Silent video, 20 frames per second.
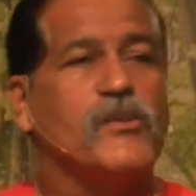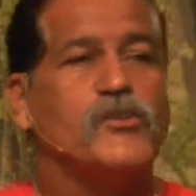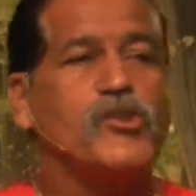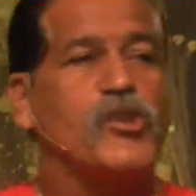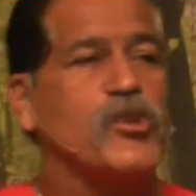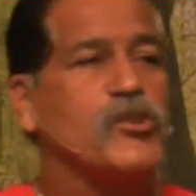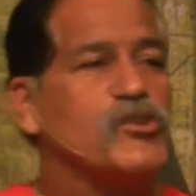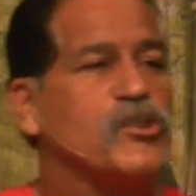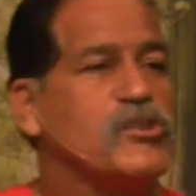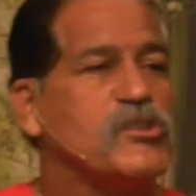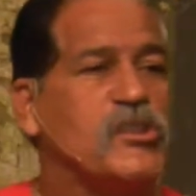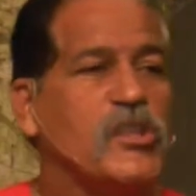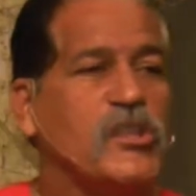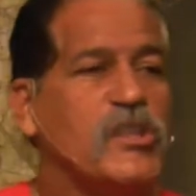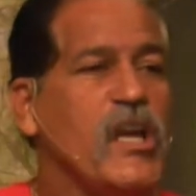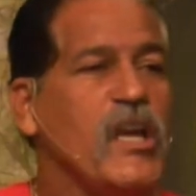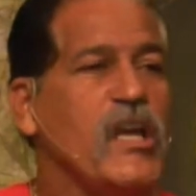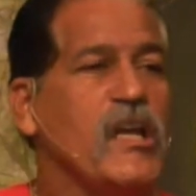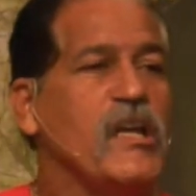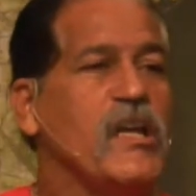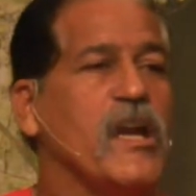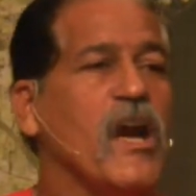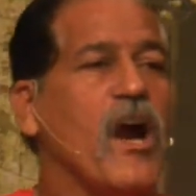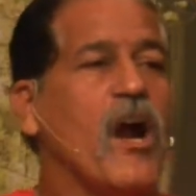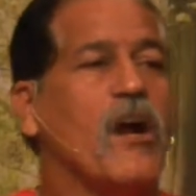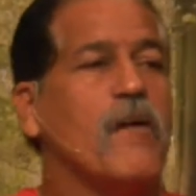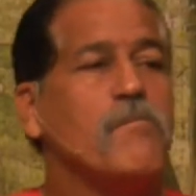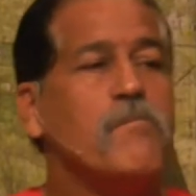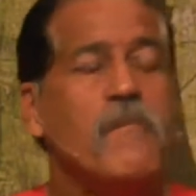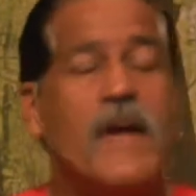churches today
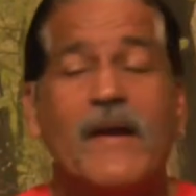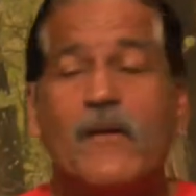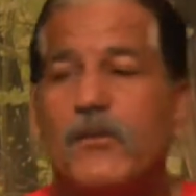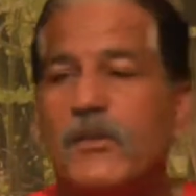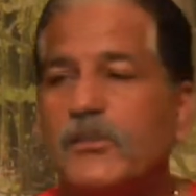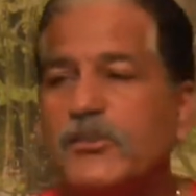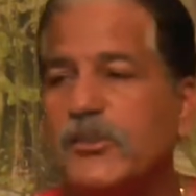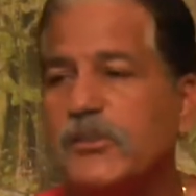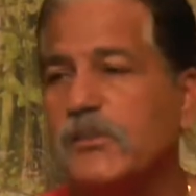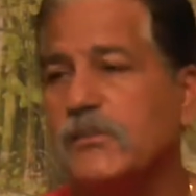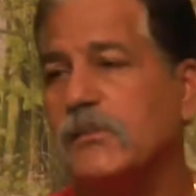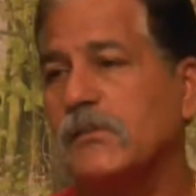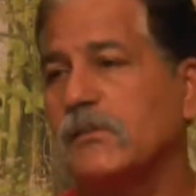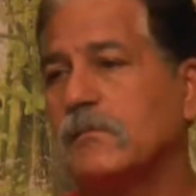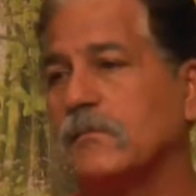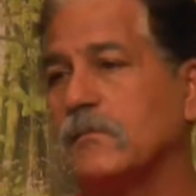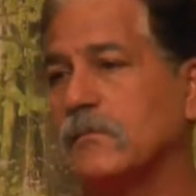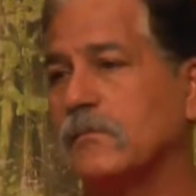are marriages.